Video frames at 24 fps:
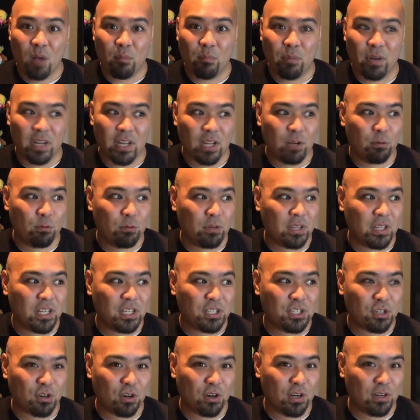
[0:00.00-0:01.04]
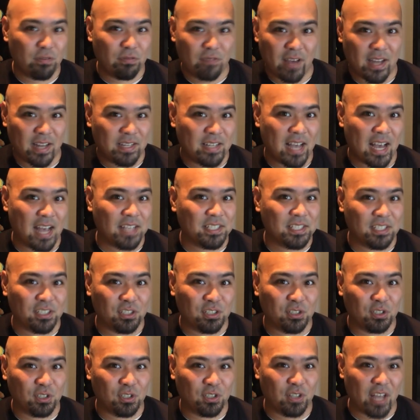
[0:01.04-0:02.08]
but it really turned
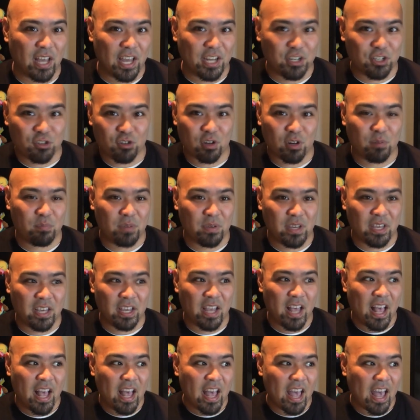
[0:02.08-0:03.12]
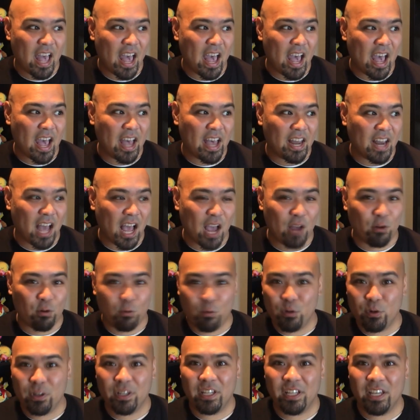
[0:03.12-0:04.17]
fantastical and trippy, and I
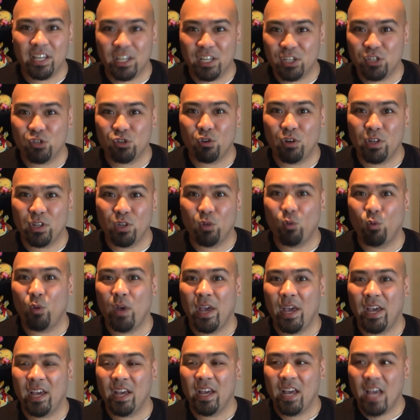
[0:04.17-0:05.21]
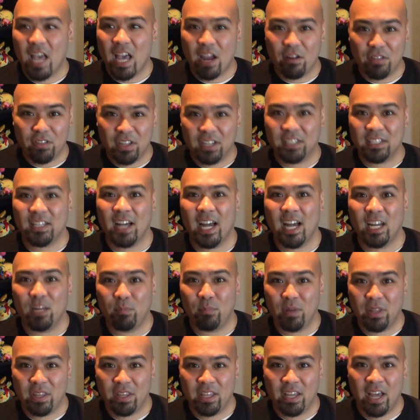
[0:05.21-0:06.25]
really enjoyed the way everything tied
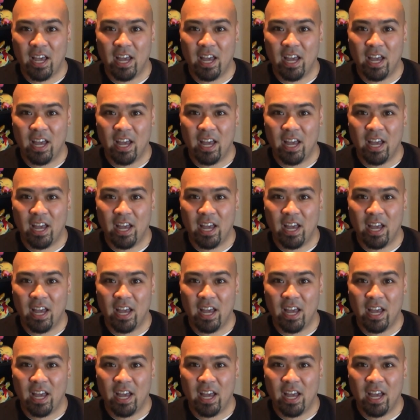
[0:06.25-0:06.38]
up at the